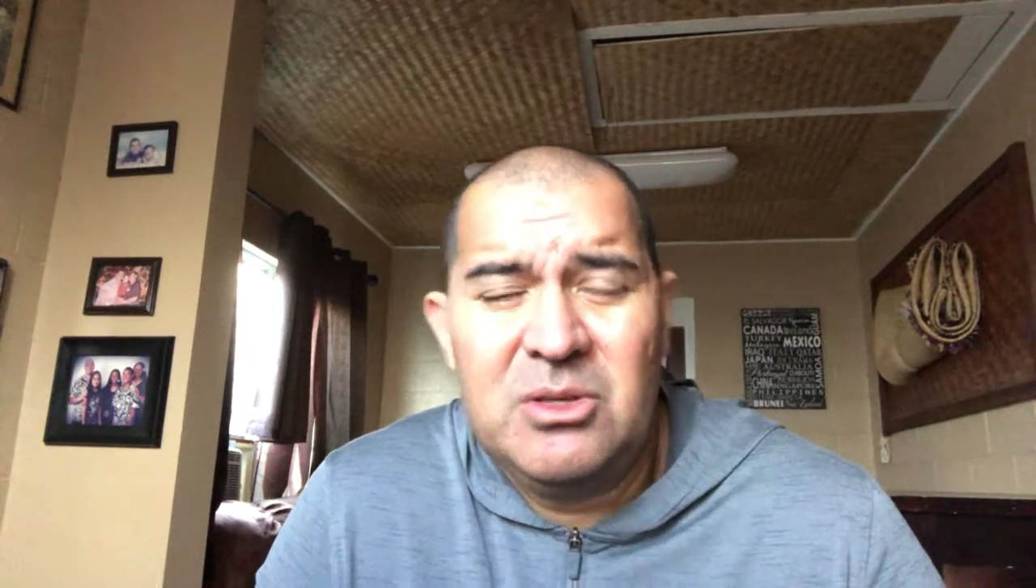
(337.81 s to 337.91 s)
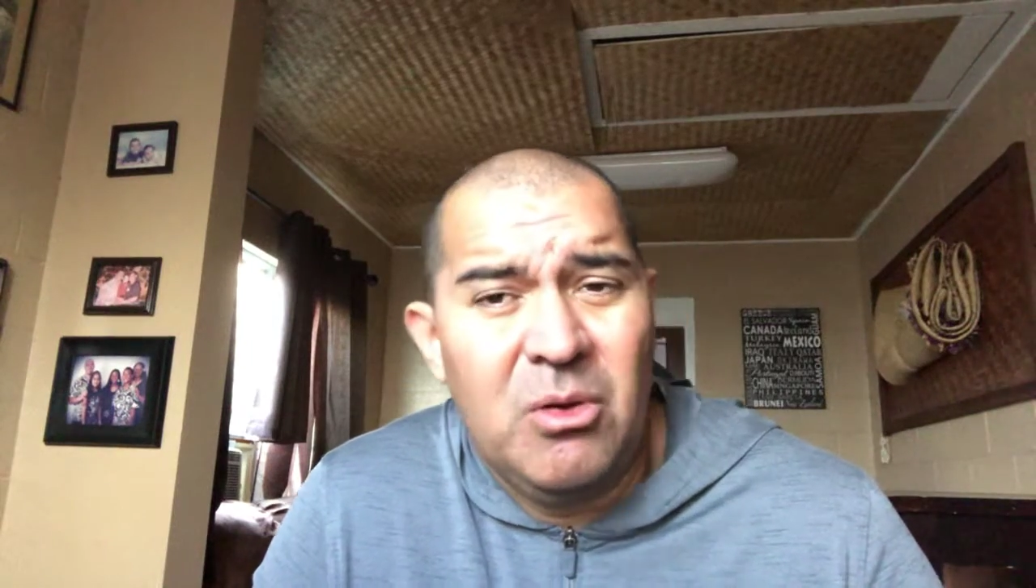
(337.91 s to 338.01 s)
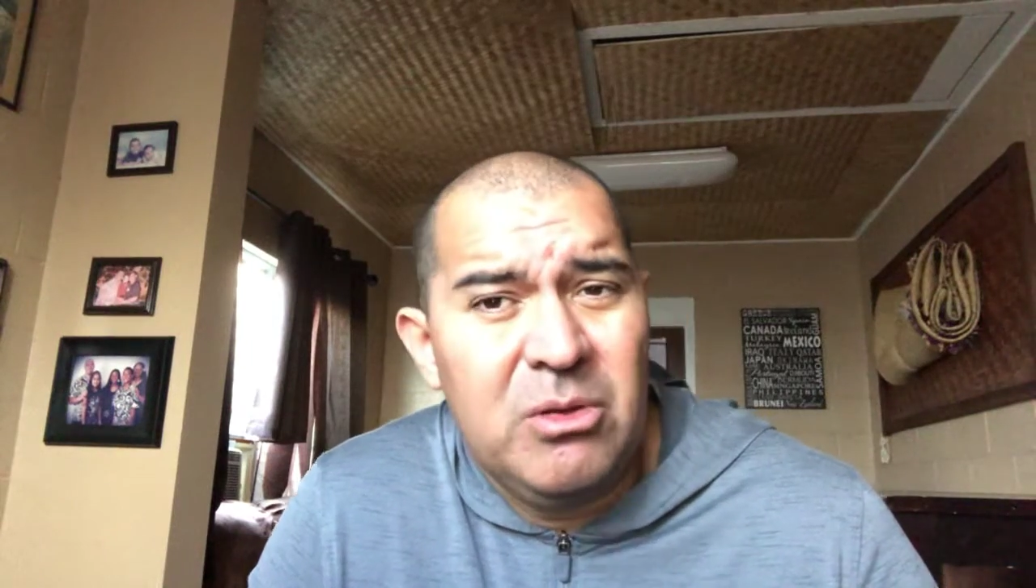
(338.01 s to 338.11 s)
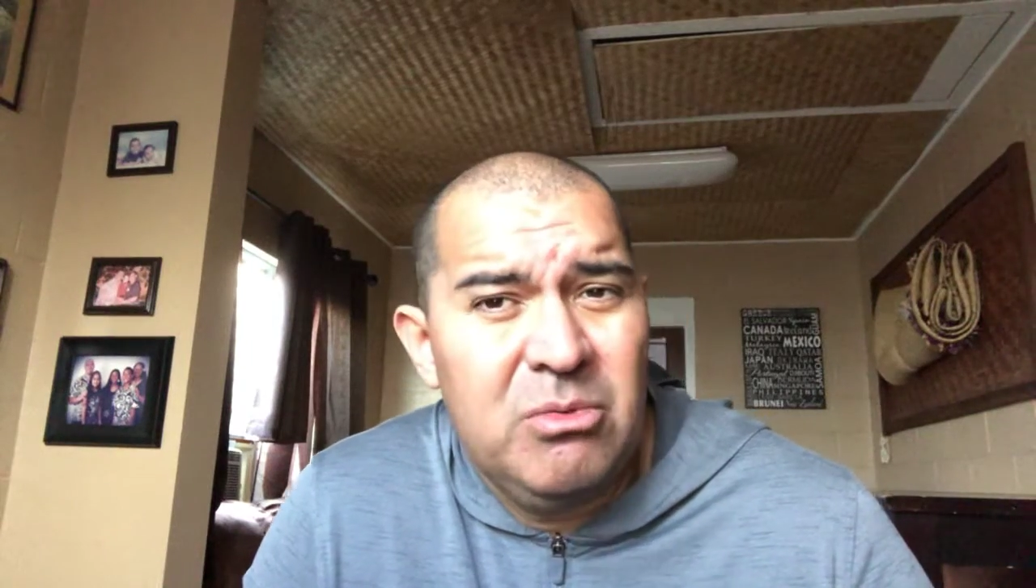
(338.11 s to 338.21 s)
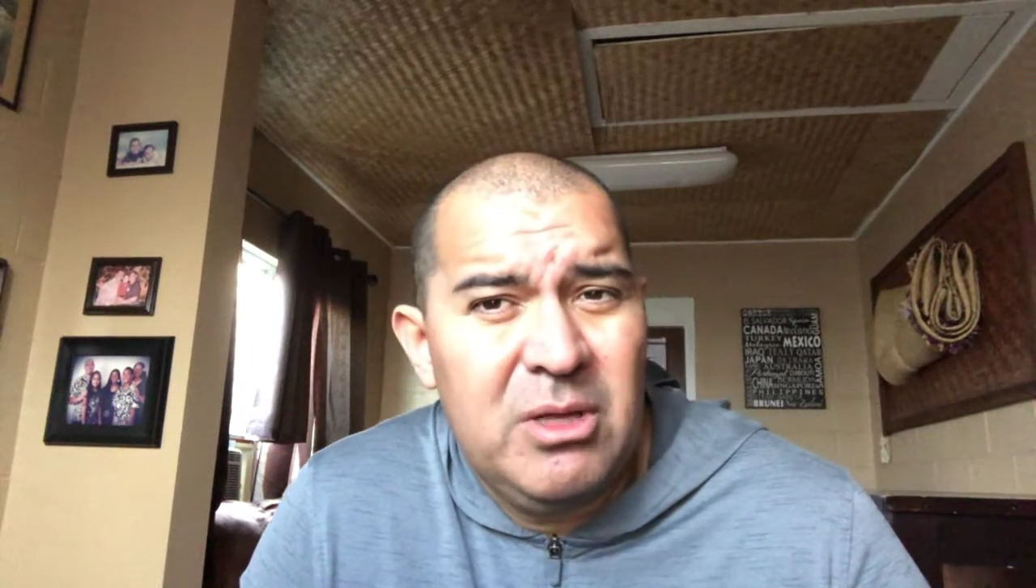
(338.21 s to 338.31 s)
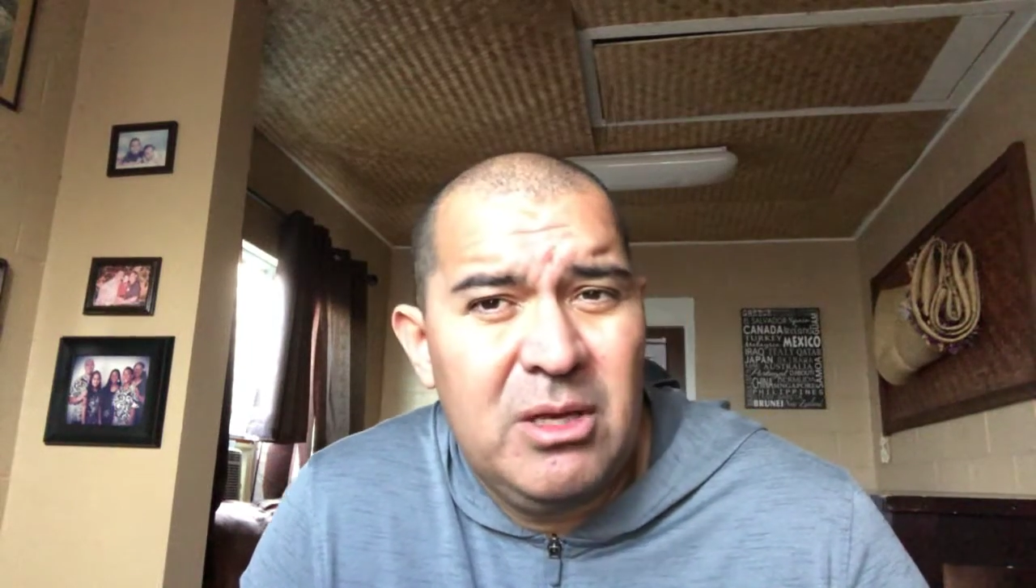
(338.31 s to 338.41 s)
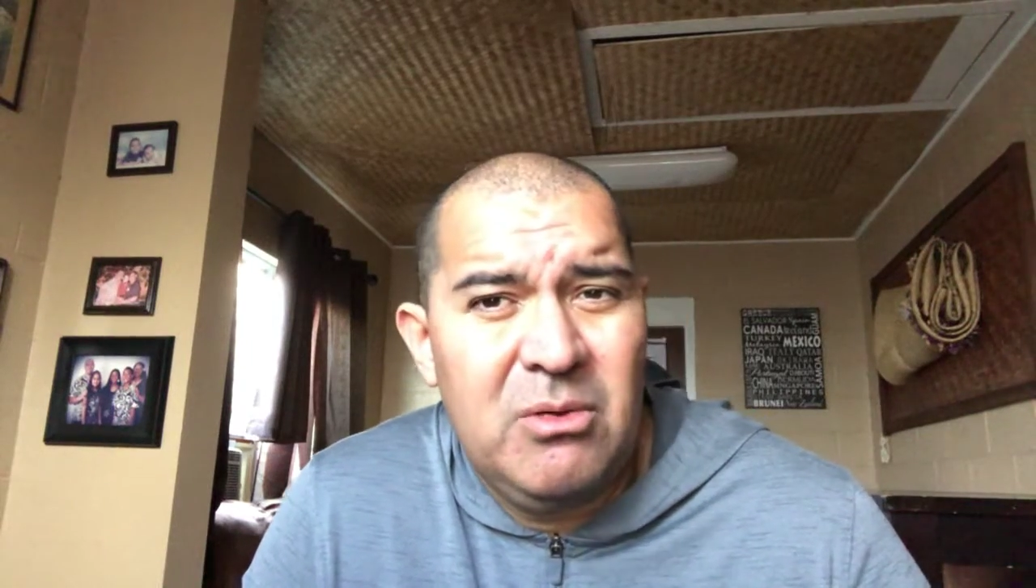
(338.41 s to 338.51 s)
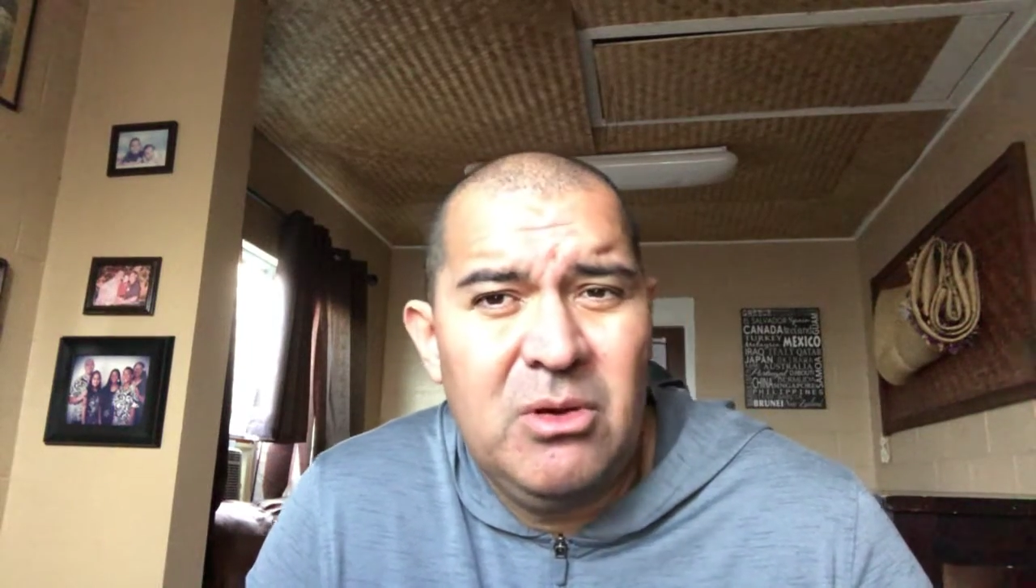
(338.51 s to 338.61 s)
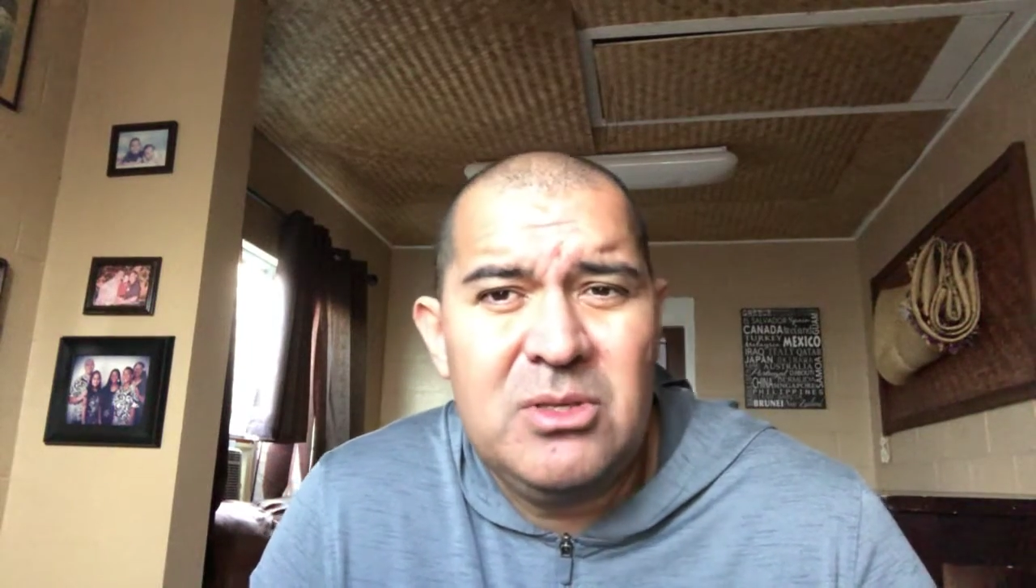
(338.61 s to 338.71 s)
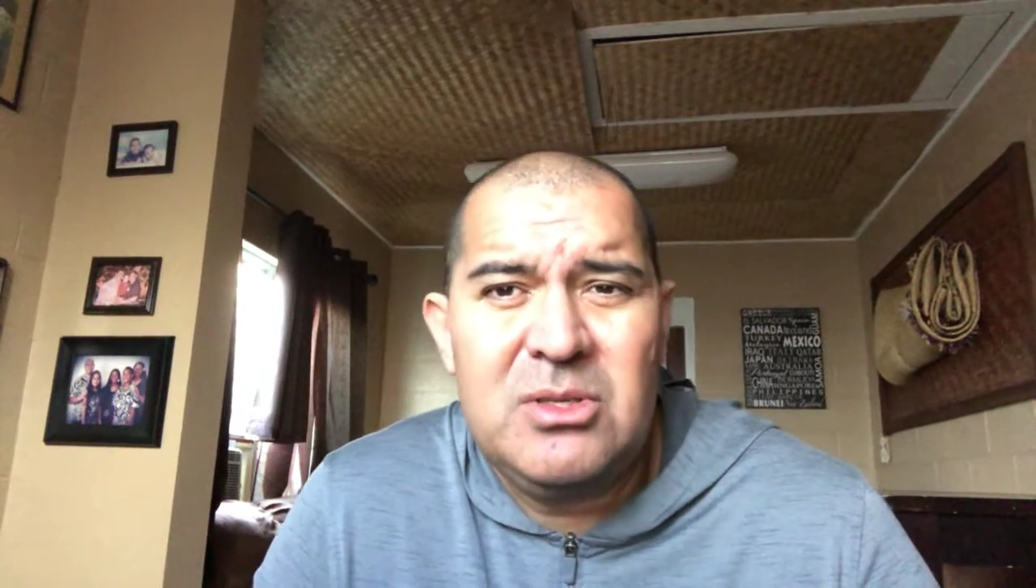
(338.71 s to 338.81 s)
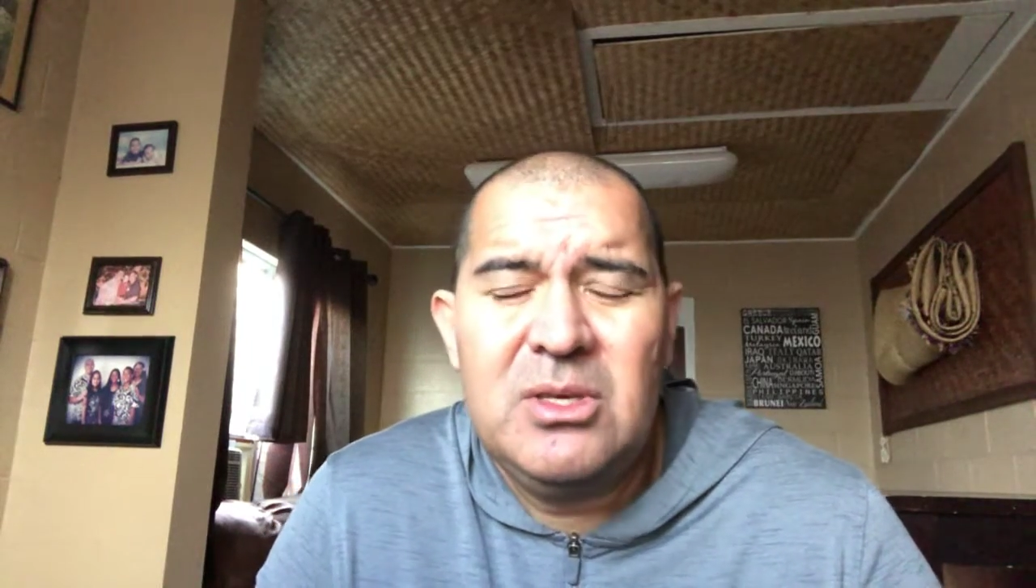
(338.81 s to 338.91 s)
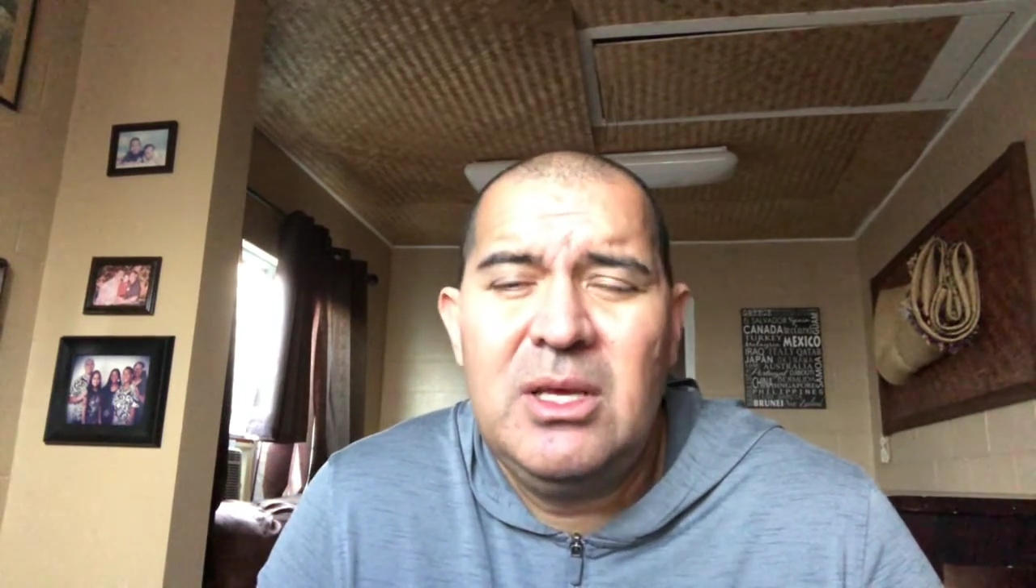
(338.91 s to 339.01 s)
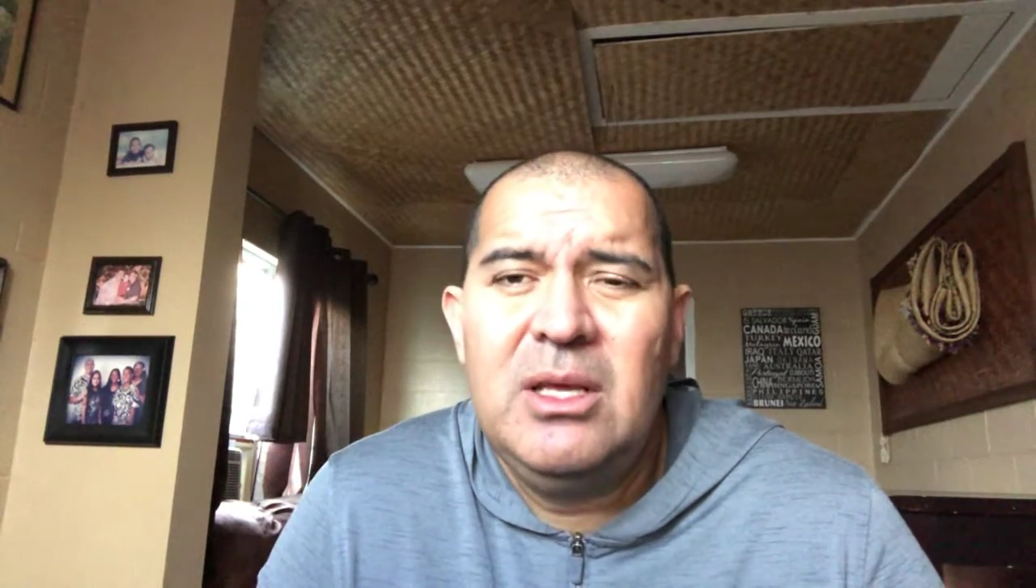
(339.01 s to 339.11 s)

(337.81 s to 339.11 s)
going through that course,